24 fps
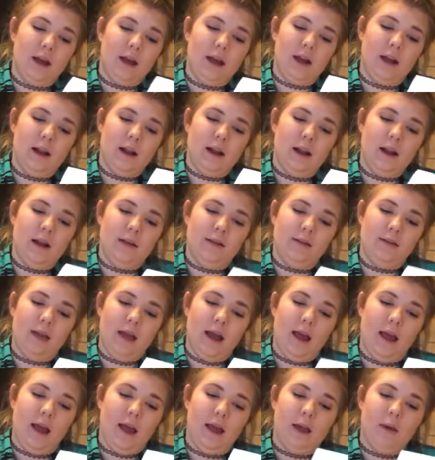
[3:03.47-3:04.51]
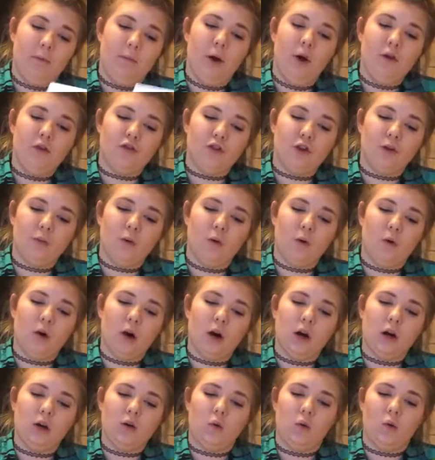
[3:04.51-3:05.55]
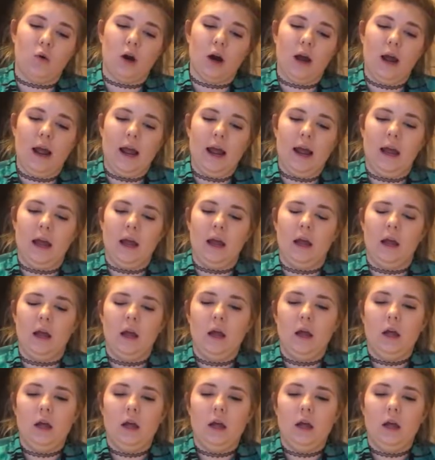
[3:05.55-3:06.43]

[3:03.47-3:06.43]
it is a poster board or a